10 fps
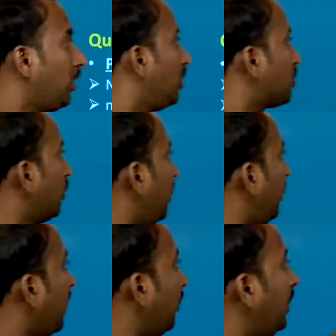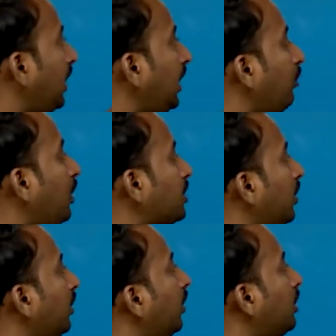So they gave the
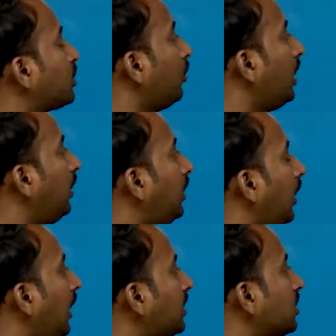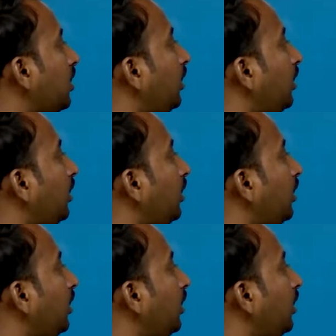equation, so delta x